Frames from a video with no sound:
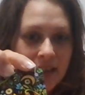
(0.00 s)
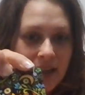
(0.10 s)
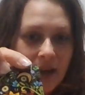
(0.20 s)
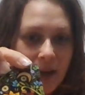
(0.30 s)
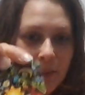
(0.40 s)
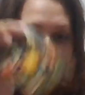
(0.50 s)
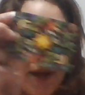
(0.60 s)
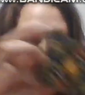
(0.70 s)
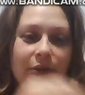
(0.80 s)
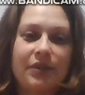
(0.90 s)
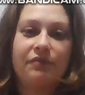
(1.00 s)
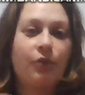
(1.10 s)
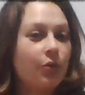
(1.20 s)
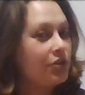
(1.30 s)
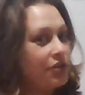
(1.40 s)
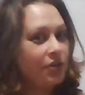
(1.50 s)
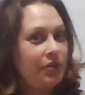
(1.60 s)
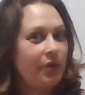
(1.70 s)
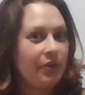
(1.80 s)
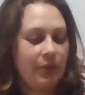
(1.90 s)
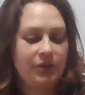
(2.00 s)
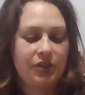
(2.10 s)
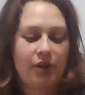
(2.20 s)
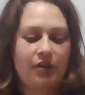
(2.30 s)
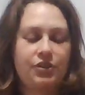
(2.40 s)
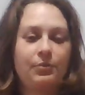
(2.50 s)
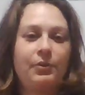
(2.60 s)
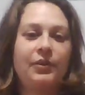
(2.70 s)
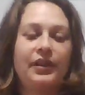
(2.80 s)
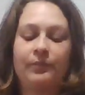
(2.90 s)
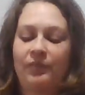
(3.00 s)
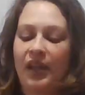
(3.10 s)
backwards and forwards, so you don't know which card you're pulling.